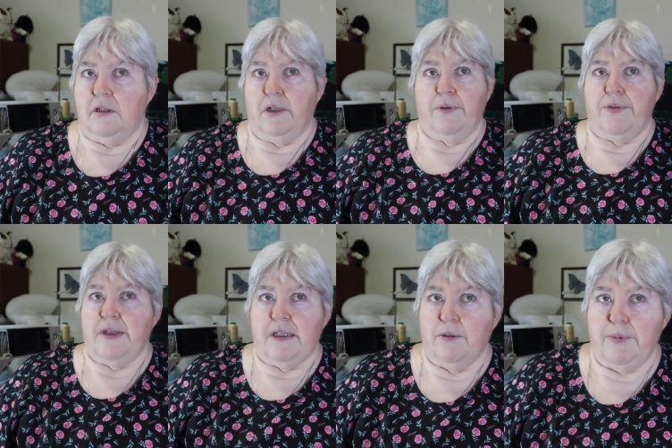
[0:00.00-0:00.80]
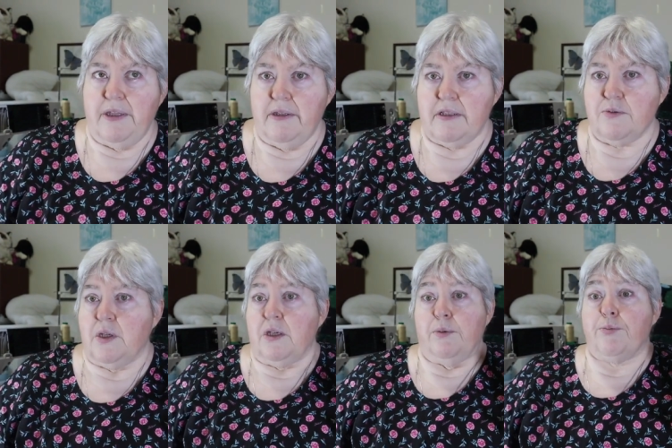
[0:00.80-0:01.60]
I don't think it'll be this
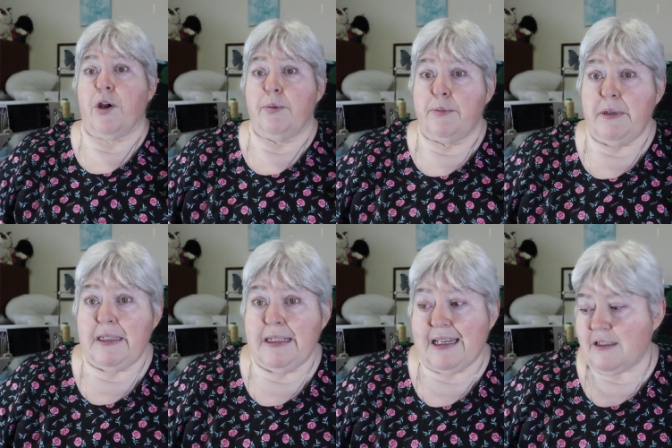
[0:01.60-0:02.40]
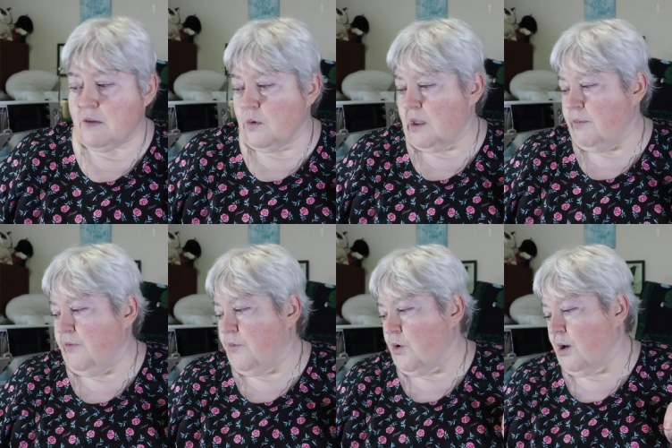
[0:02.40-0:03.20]
week. It'll probably be next week
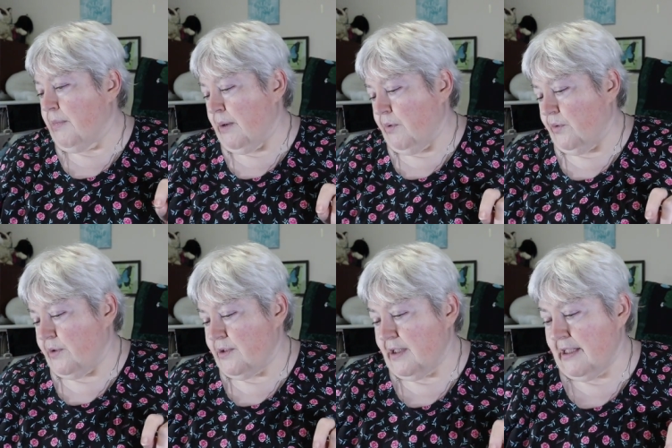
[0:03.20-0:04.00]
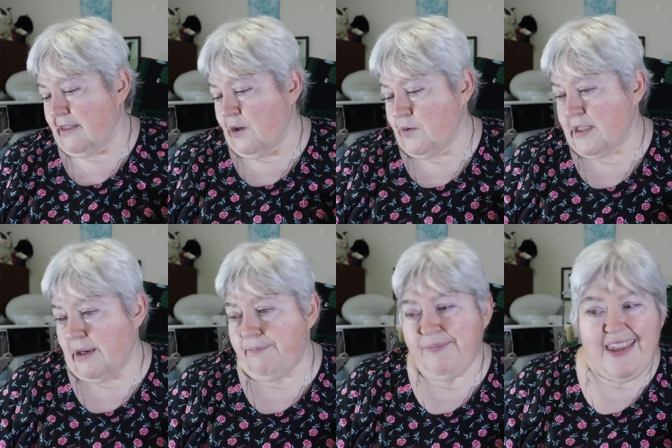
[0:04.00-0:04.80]
before I'm able to get those
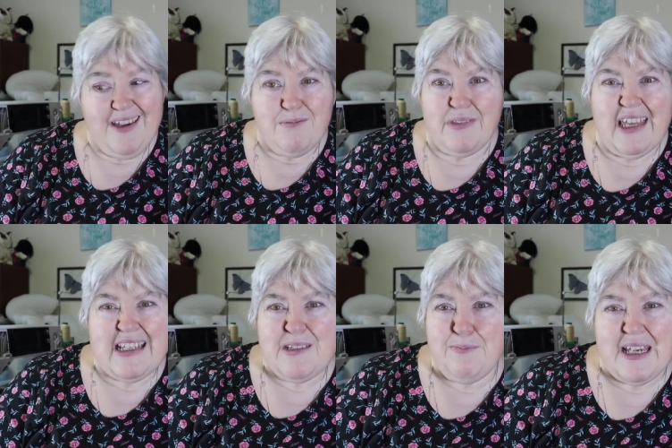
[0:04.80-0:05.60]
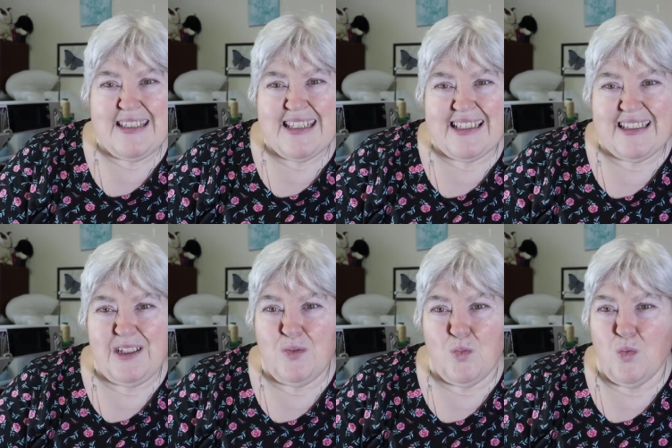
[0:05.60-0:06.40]
up. But that's
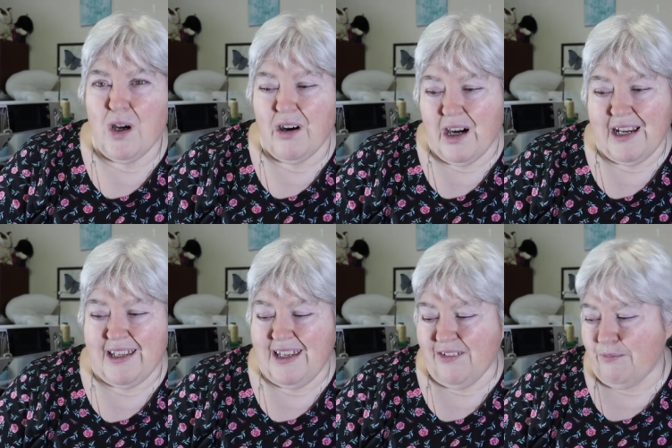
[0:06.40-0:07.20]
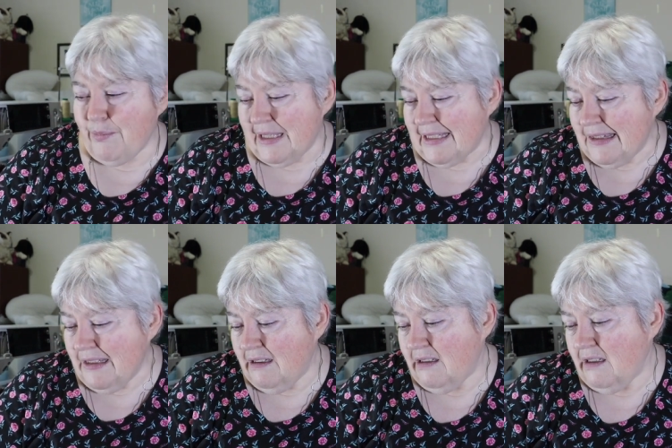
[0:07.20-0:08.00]
basically where I have been
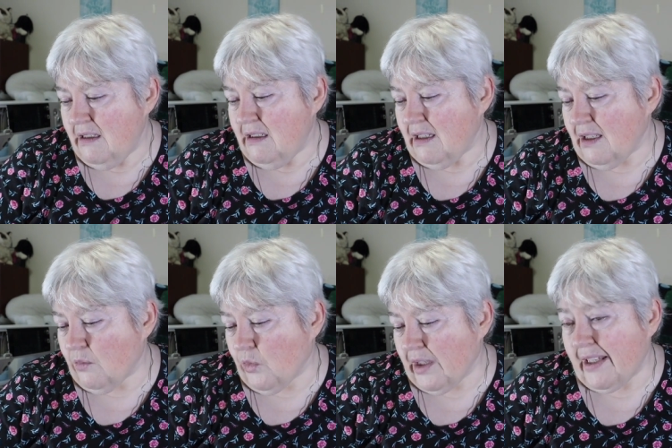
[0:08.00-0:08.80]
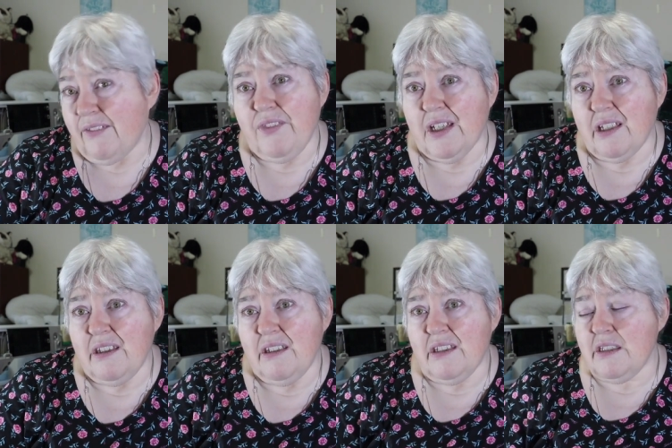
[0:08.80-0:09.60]
and what I have
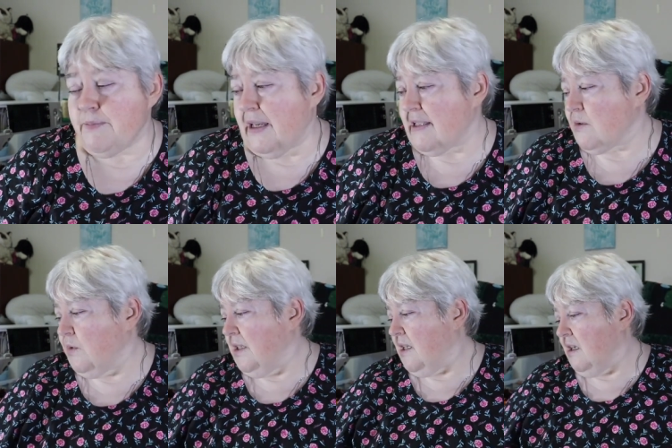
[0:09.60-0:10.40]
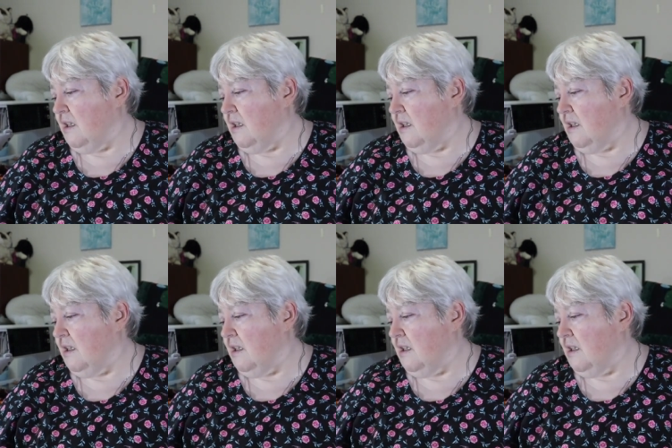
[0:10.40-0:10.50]
done this past week.